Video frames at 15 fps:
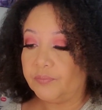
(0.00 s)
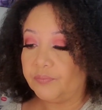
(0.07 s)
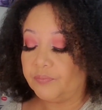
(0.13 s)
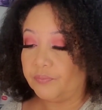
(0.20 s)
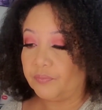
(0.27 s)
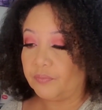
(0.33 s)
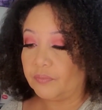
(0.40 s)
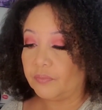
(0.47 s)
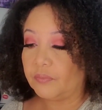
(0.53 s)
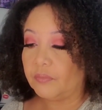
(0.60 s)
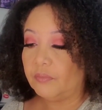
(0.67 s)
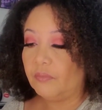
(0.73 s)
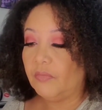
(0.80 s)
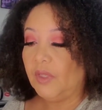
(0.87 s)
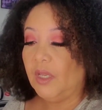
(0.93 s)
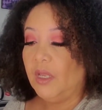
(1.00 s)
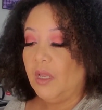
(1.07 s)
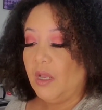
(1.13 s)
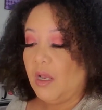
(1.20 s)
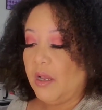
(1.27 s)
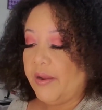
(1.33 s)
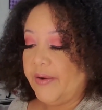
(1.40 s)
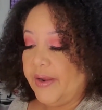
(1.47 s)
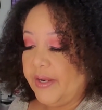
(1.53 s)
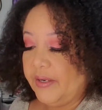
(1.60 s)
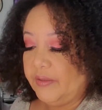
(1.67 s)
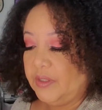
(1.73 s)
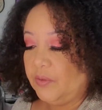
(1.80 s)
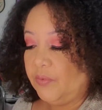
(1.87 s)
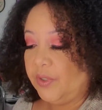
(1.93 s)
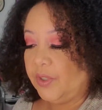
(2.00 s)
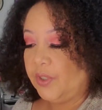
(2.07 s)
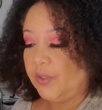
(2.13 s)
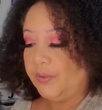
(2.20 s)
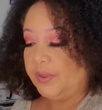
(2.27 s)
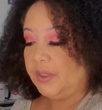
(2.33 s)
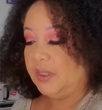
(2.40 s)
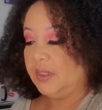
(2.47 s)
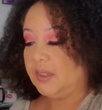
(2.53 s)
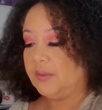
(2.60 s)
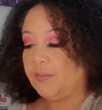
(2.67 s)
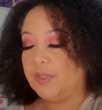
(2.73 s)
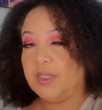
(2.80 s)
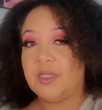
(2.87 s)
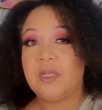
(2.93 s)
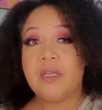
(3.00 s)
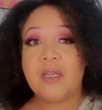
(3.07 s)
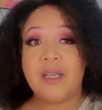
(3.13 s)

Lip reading: All right, so we're gonna go with this one.